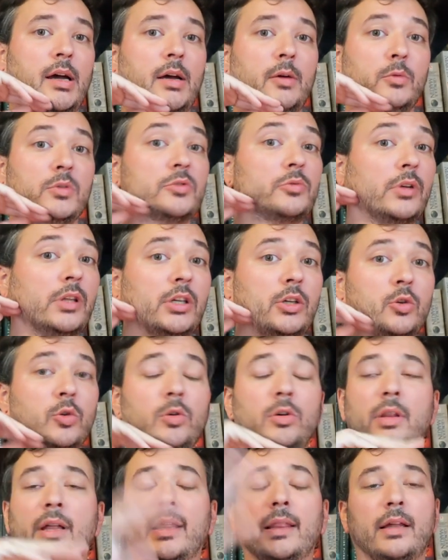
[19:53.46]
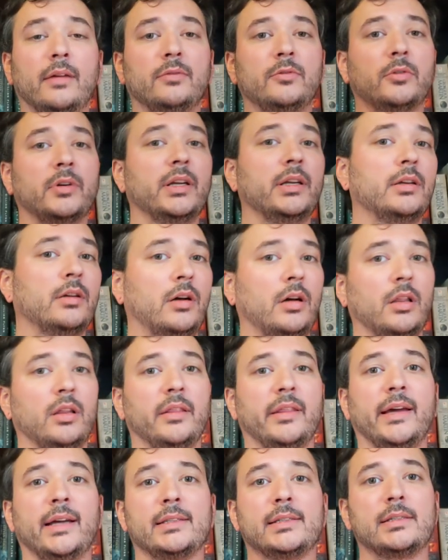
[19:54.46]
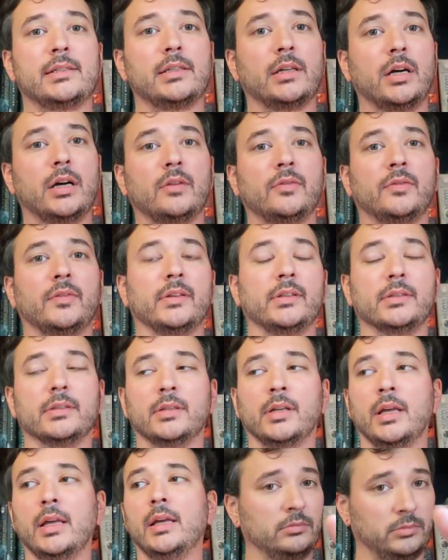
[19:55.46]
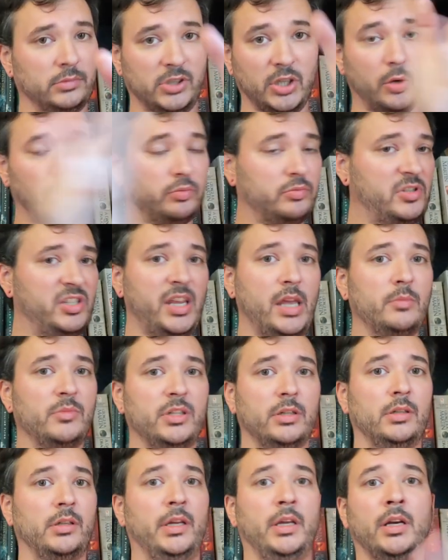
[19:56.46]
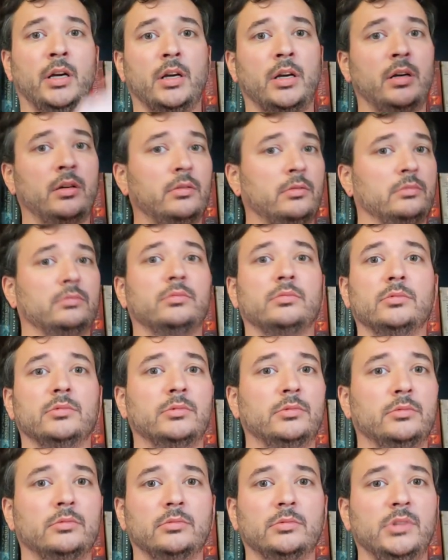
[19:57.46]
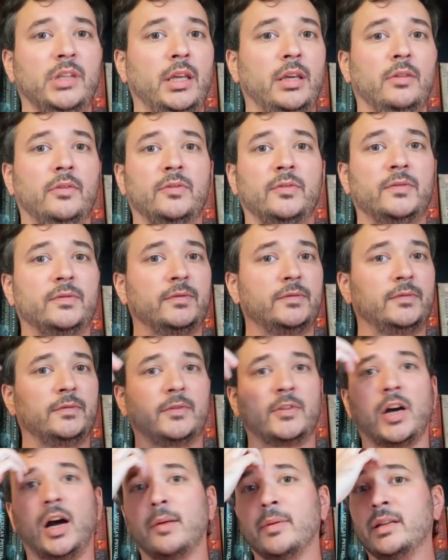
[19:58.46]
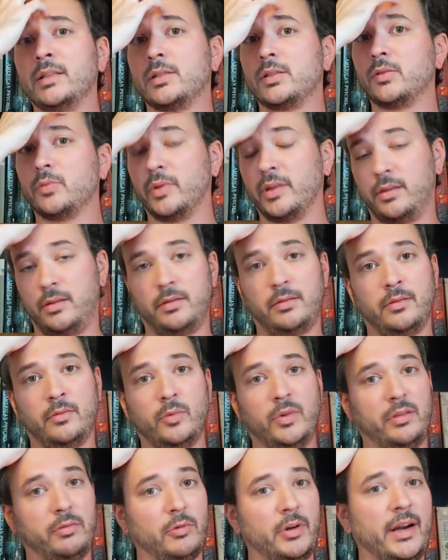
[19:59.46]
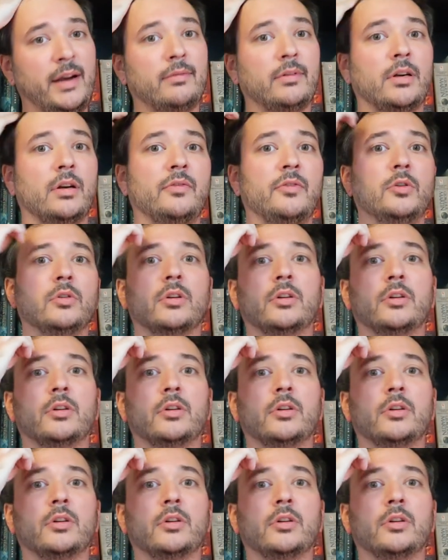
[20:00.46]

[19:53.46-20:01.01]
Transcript: Was really cool. I loved reading all of that stuff. And so same deal here. Leave comments with whatever, if you